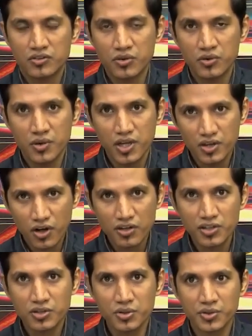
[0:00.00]
So in
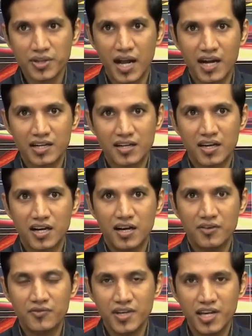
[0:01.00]
order to do that,
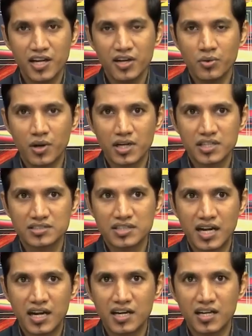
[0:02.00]
we need to
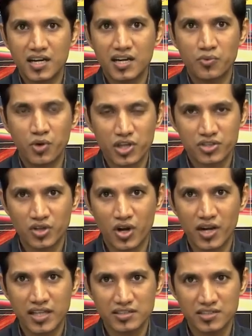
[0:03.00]
understand what is
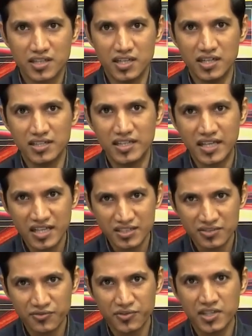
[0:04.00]
called as
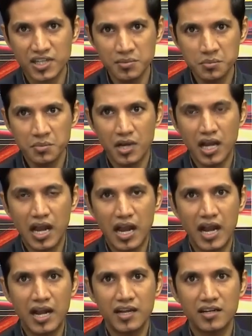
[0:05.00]
degrees of freedom
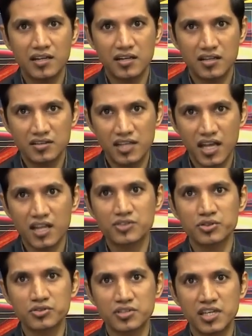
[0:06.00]
and their
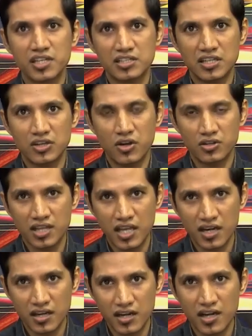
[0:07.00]
association or
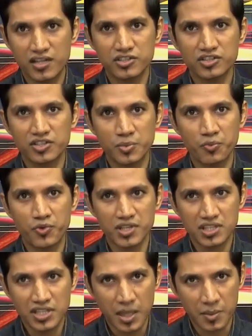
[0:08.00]
their relationship
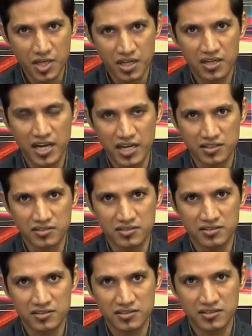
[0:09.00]
with chemical
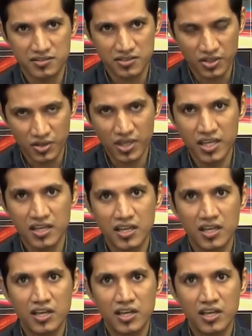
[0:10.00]
reactions, okay.